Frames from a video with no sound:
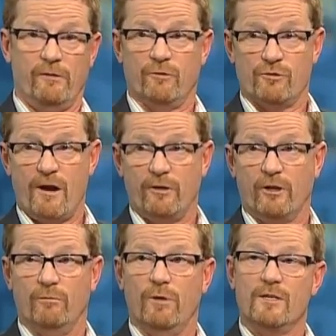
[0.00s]
even
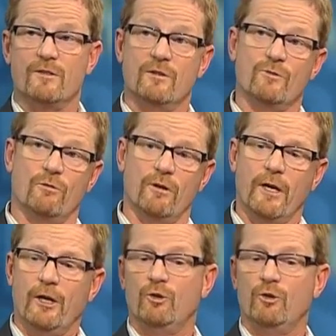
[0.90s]
traveling on buses or